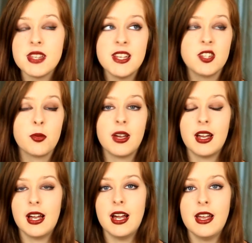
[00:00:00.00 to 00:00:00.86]
into
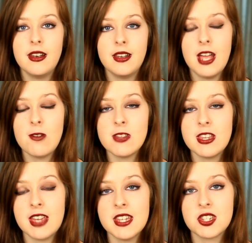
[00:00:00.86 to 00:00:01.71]
it and
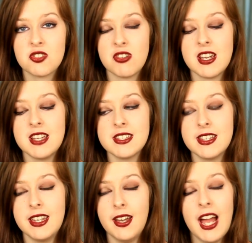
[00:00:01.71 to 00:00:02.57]
everything gets crazy.